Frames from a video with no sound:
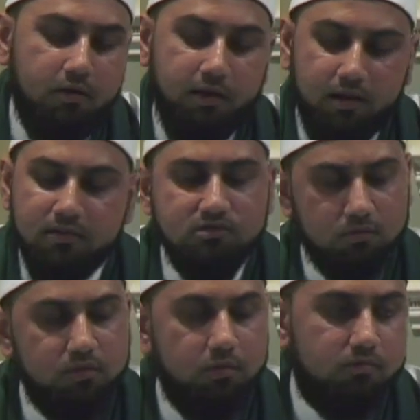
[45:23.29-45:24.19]
All right? And these are
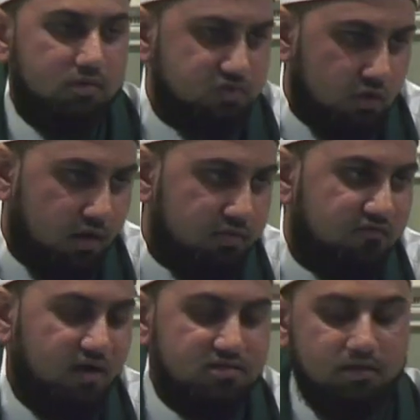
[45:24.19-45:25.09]
well known uh, Salah, the
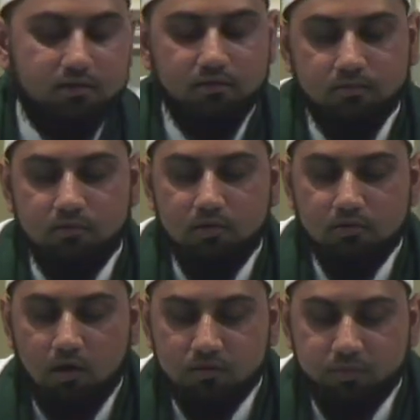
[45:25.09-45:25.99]
fasting, and
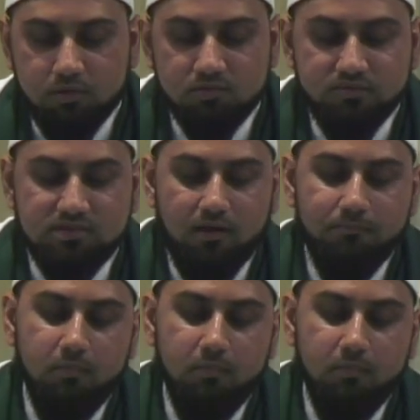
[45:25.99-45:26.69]
other pillars of Islam.